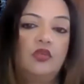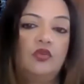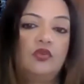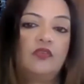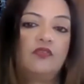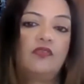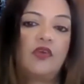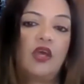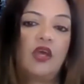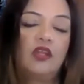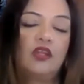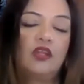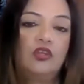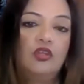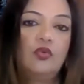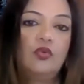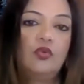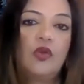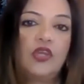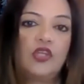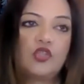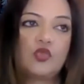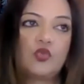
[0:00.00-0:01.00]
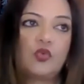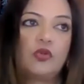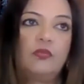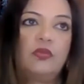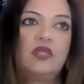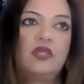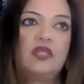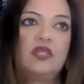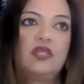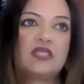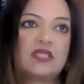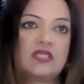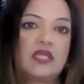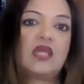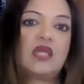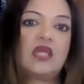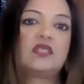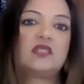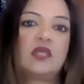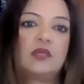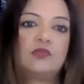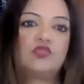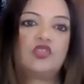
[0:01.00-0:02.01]
you could file a new H-1B that's
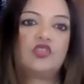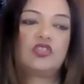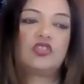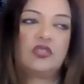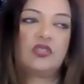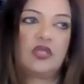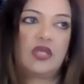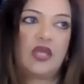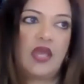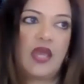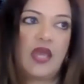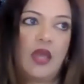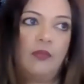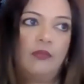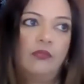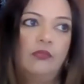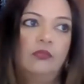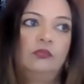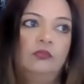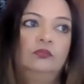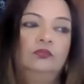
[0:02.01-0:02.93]
not subject to the cap.